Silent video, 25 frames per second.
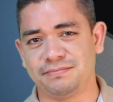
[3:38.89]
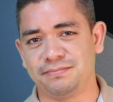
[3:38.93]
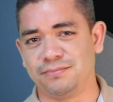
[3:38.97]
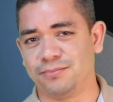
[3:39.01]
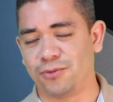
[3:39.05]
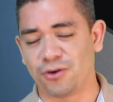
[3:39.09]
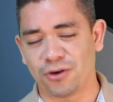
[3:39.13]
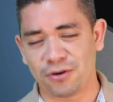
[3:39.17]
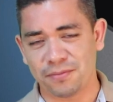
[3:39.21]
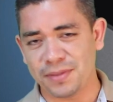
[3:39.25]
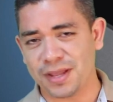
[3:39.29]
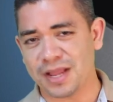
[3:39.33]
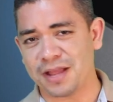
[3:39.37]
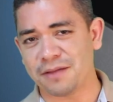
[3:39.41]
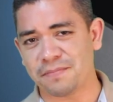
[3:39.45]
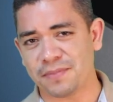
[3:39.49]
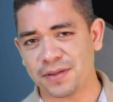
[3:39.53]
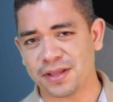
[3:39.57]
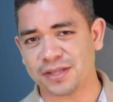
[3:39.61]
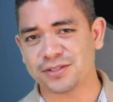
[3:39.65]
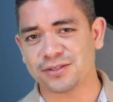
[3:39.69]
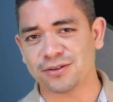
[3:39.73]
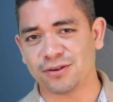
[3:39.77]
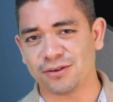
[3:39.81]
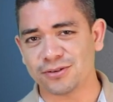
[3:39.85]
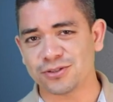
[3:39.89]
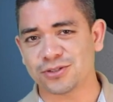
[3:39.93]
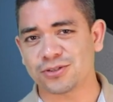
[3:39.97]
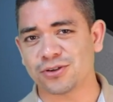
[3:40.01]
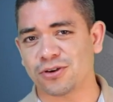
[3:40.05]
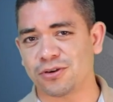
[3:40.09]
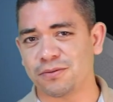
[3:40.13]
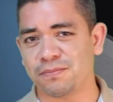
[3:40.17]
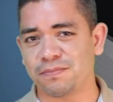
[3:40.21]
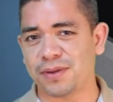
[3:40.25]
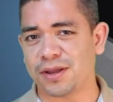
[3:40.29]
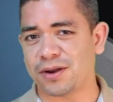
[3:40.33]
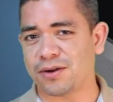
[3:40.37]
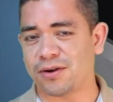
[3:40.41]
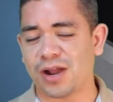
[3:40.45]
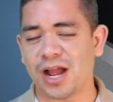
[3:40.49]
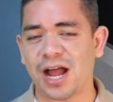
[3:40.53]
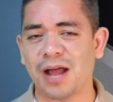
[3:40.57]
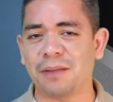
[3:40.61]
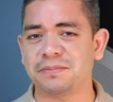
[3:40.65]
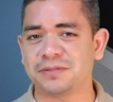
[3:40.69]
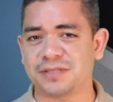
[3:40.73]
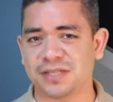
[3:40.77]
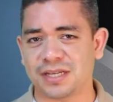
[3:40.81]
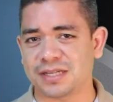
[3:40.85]
More megapixels or better
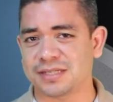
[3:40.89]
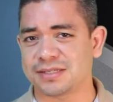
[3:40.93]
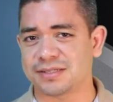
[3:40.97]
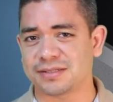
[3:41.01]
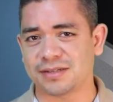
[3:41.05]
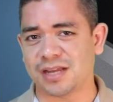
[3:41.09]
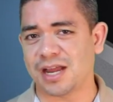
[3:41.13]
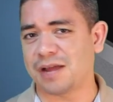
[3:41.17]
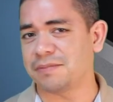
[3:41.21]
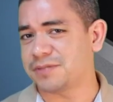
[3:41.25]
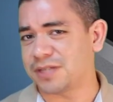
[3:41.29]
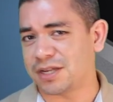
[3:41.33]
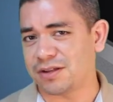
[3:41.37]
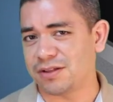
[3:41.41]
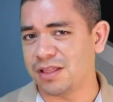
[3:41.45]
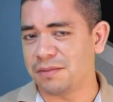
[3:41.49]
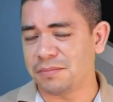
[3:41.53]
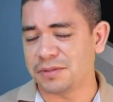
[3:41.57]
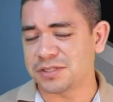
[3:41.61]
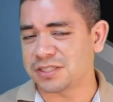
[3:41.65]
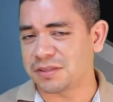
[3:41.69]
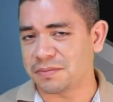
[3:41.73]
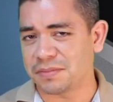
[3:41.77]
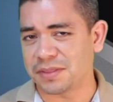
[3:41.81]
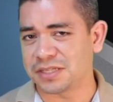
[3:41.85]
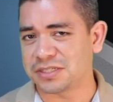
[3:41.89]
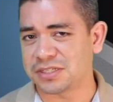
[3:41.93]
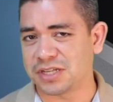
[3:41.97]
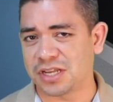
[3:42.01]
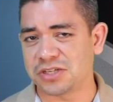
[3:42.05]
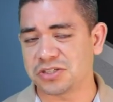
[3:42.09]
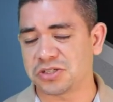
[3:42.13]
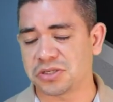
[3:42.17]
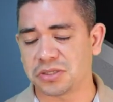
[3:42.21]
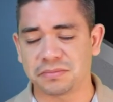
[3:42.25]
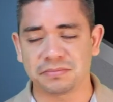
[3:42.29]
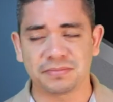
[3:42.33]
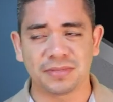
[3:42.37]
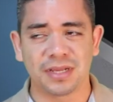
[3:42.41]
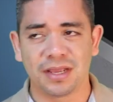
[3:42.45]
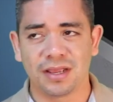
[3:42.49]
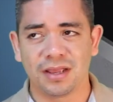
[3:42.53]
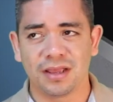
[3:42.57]
optics, optical image stabilization?